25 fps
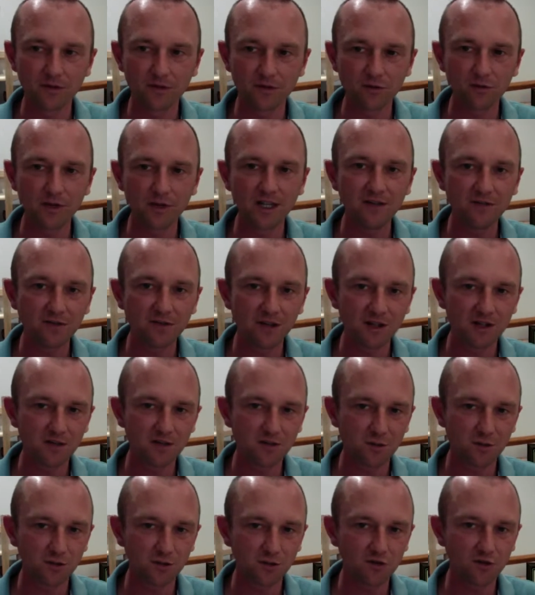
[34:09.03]
3
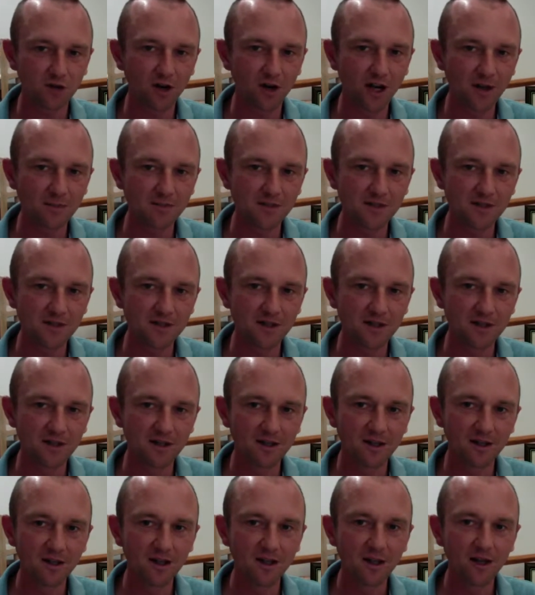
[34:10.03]
vertical stripes
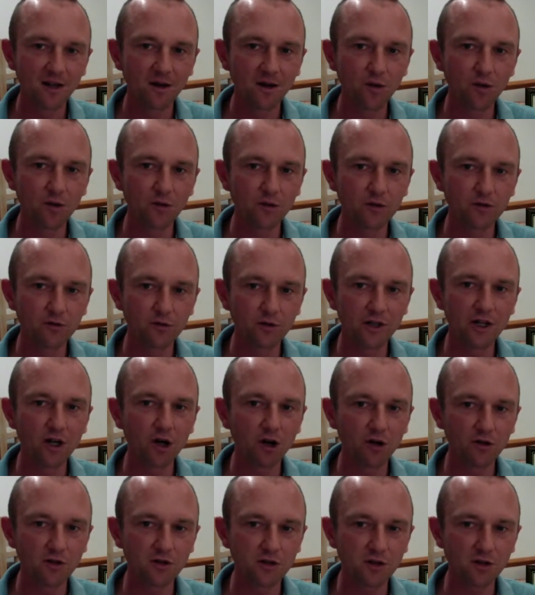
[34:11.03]
or 3
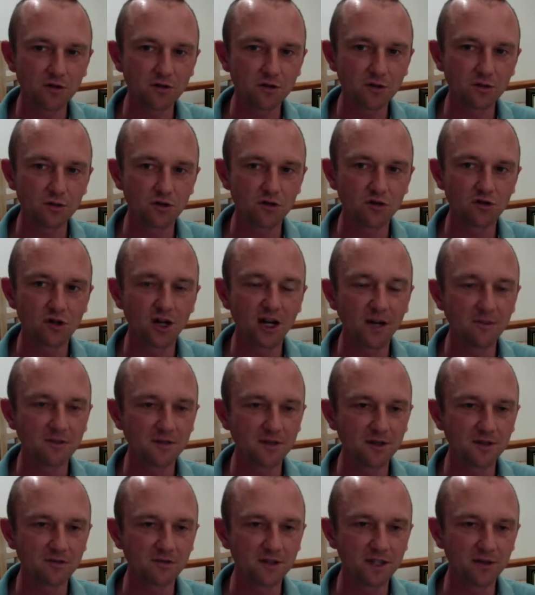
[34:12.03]
horizontal
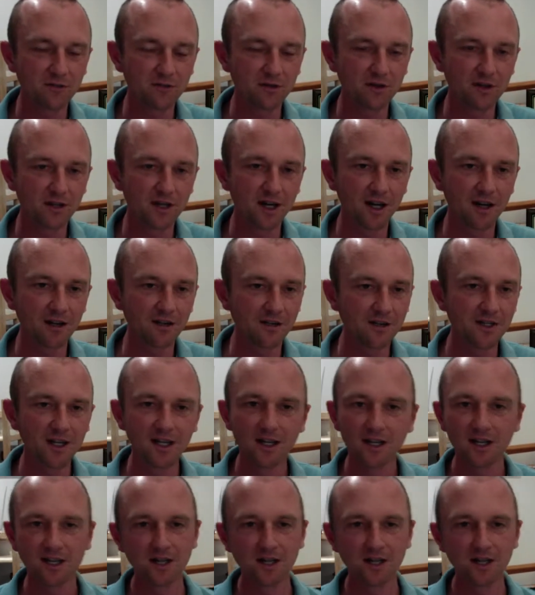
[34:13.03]
stripes of different colours.